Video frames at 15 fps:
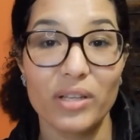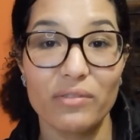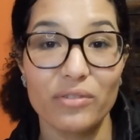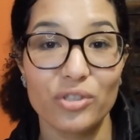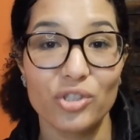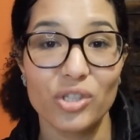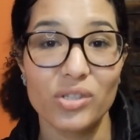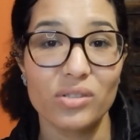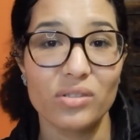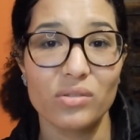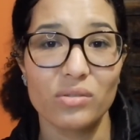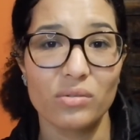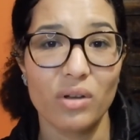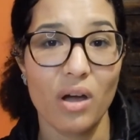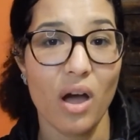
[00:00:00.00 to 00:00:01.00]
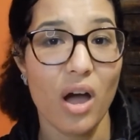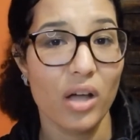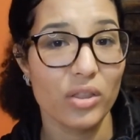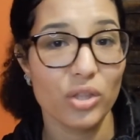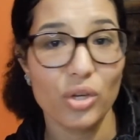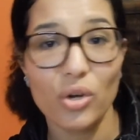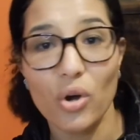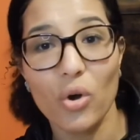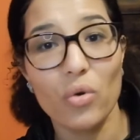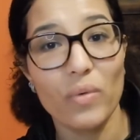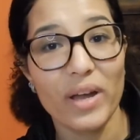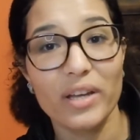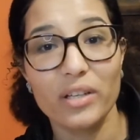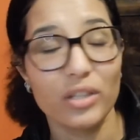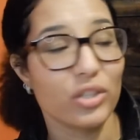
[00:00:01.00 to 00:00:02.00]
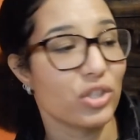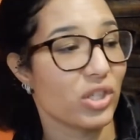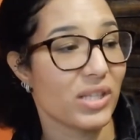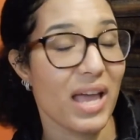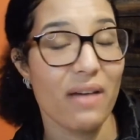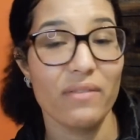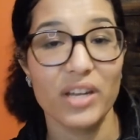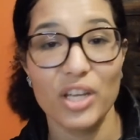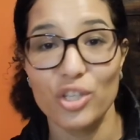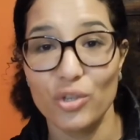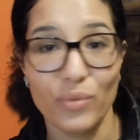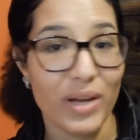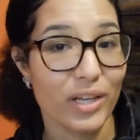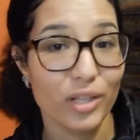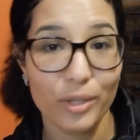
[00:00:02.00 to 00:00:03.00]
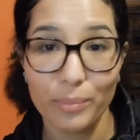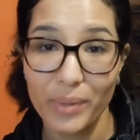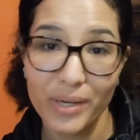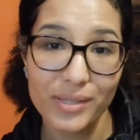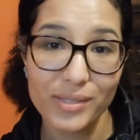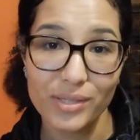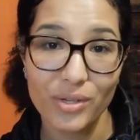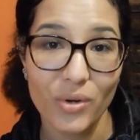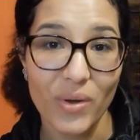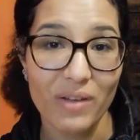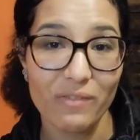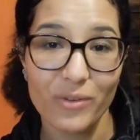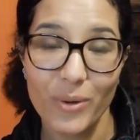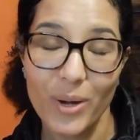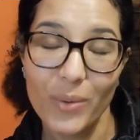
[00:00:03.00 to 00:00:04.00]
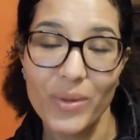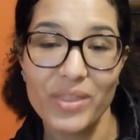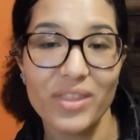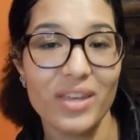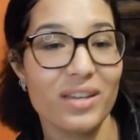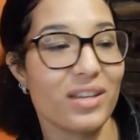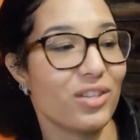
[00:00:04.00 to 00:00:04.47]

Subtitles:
if you're just on the go regular, just have it in your regular purse and go everywhere with it,